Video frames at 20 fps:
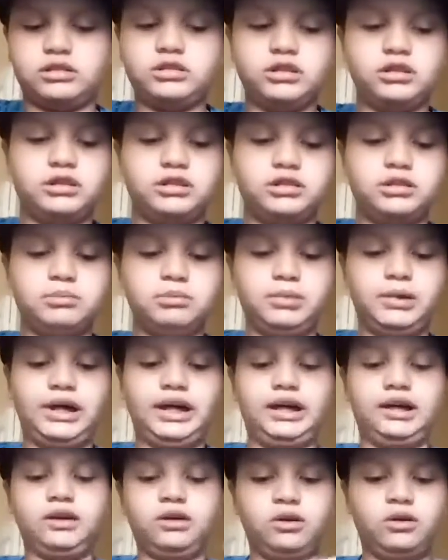cut the
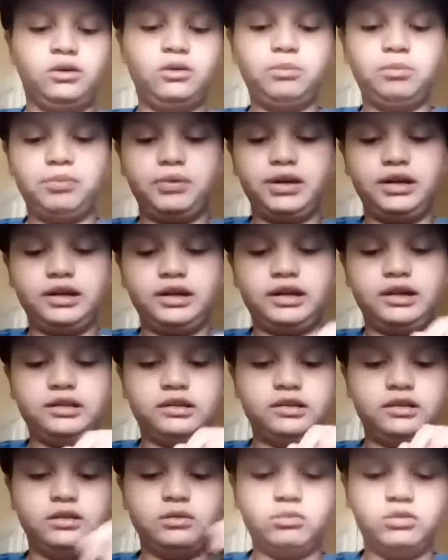bag open
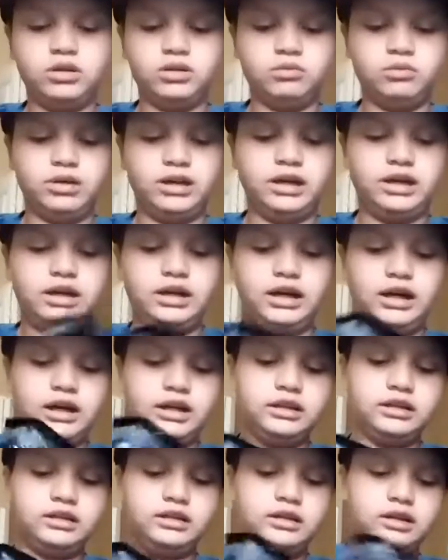and see what we
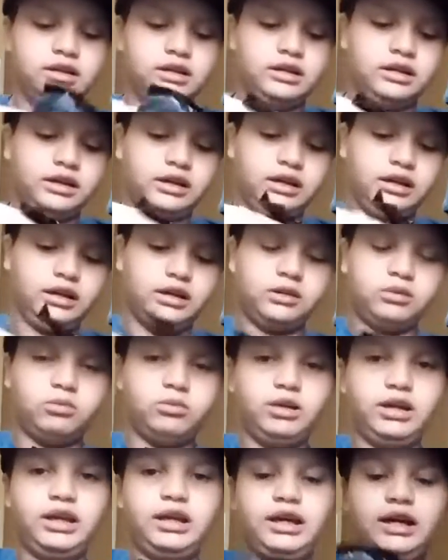got. And
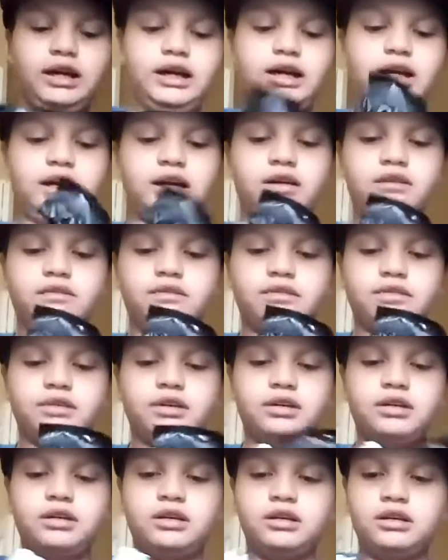we have,
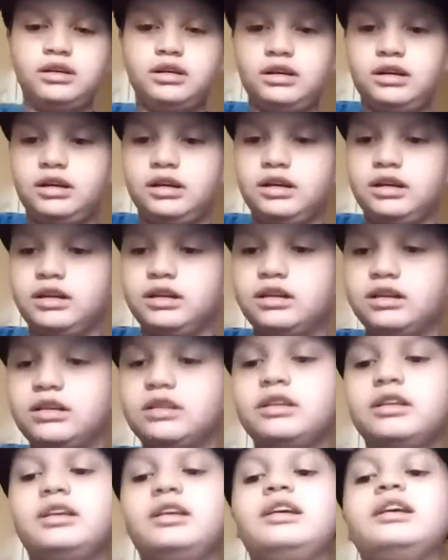
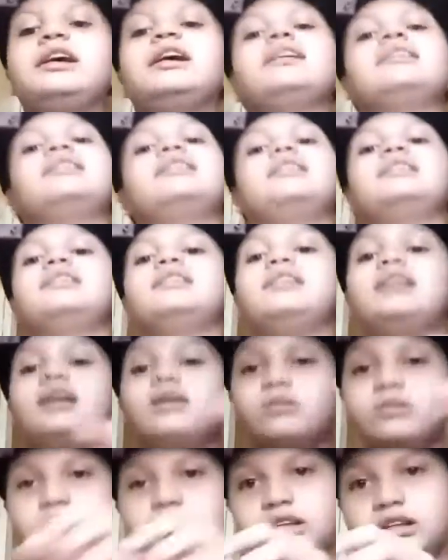yes, it's
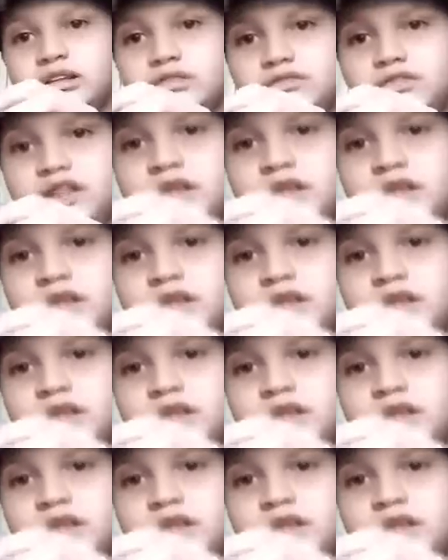not one of the